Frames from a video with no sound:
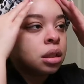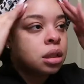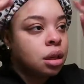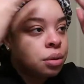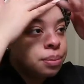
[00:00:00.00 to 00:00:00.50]

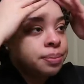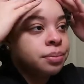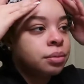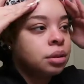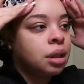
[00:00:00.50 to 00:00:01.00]
So
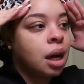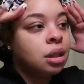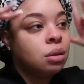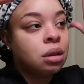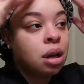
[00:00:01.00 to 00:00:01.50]
I
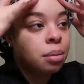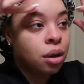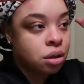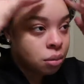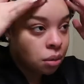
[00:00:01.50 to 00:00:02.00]
do a lot of
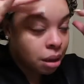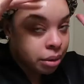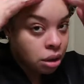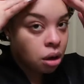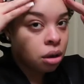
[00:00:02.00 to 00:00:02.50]
pausing while I
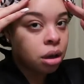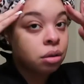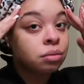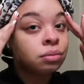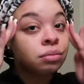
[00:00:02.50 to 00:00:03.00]
be talking.
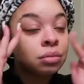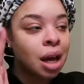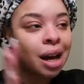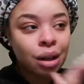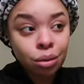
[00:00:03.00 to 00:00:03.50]

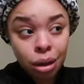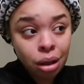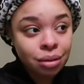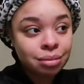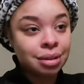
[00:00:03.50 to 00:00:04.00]
I don't know.
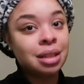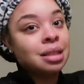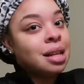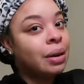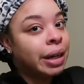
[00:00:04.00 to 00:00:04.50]
That's
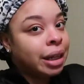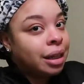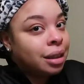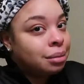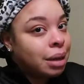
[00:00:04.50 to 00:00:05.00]
just how I
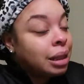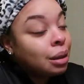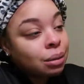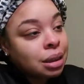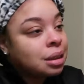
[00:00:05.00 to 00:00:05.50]
am. I
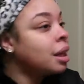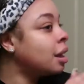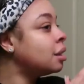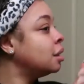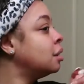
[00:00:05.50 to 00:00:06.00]
noticed
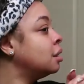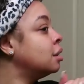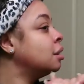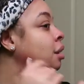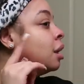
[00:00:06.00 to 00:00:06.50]
that.
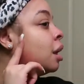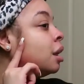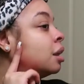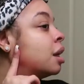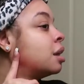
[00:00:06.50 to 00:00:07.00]

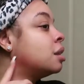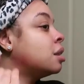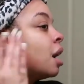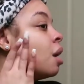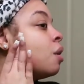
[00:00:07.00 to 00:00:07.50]
And that is
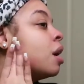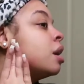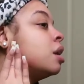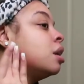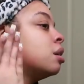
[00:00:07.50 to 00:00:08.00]
how
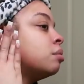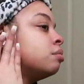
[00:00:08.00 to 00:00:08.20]
I